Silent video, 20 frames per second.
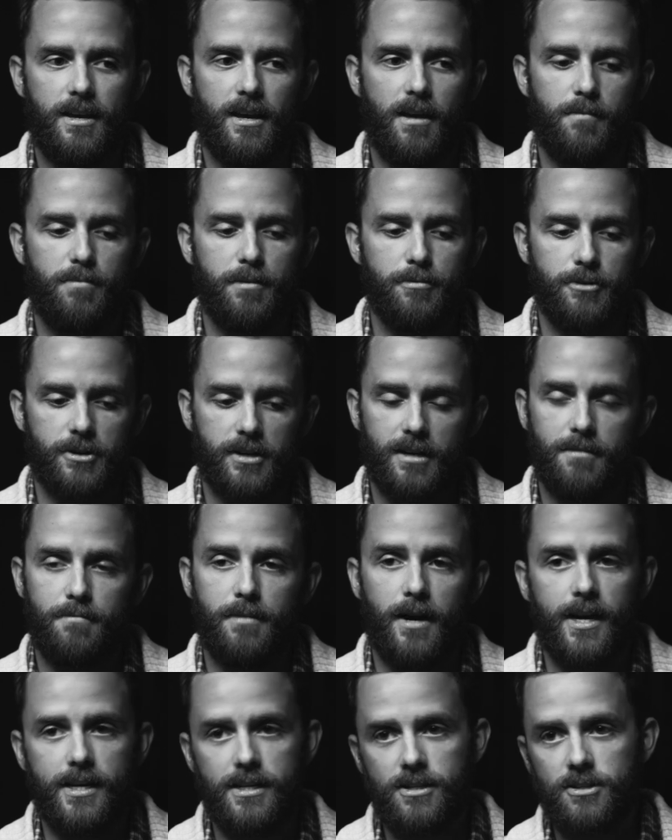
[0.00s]
if people are going to
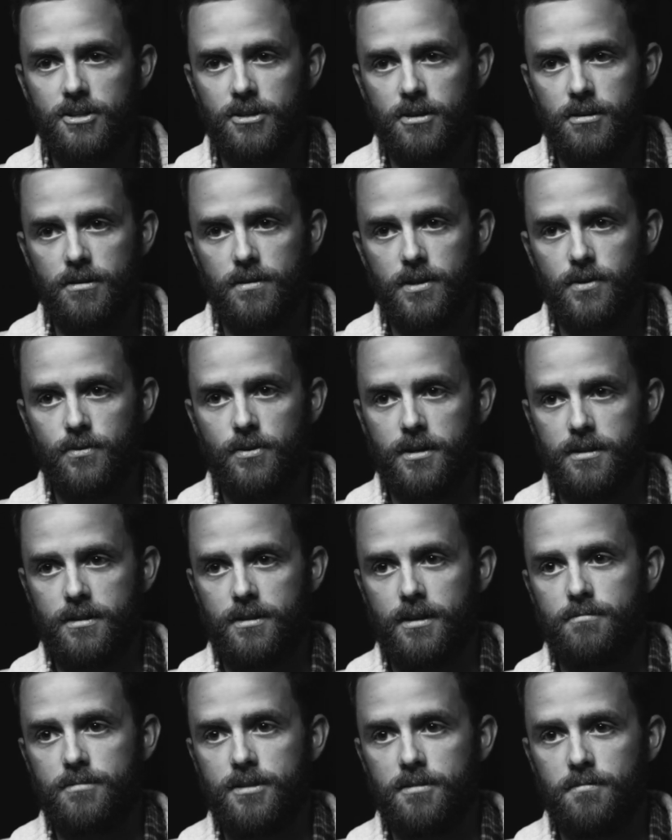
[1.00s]
buy into, you want
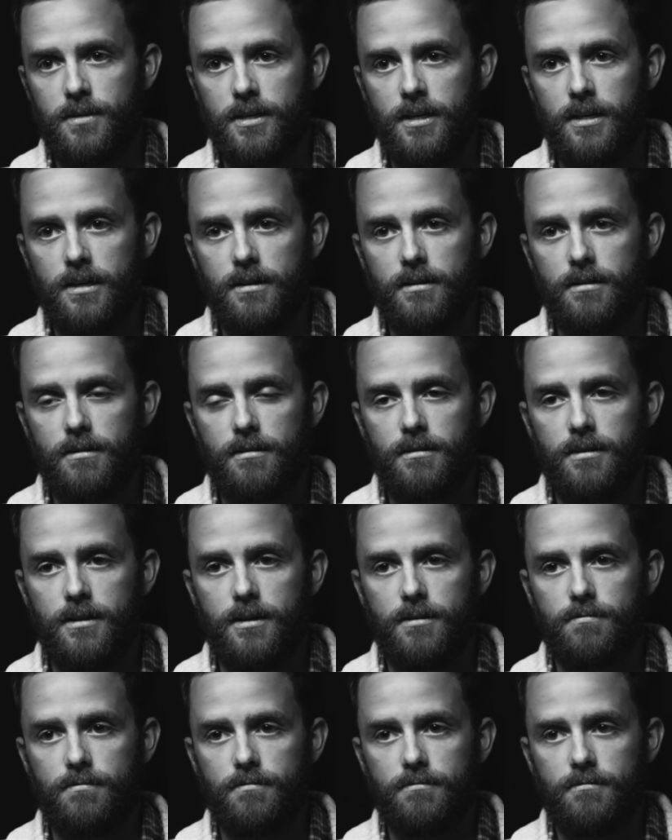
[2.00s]
them to be,
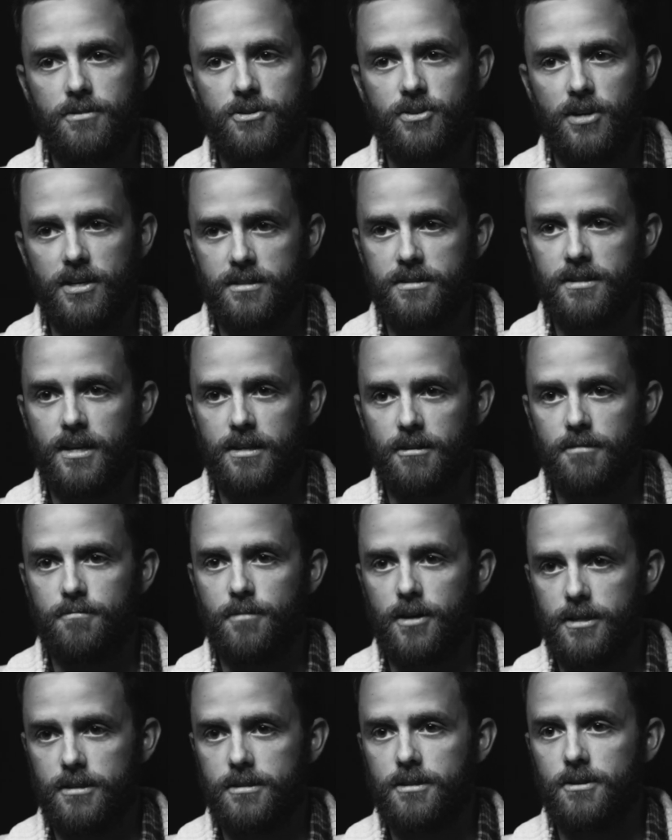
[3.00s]
trust that their
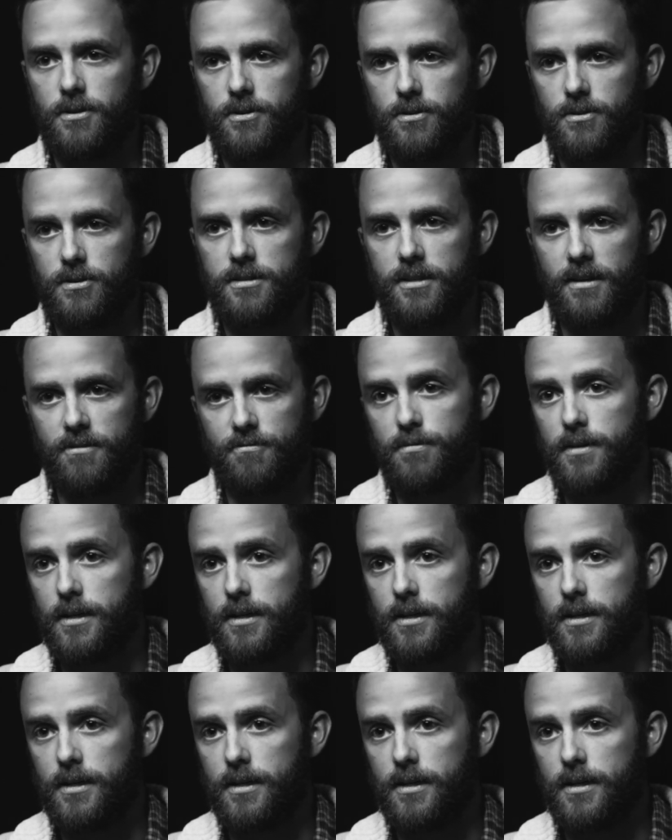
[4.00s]
money's going to a safe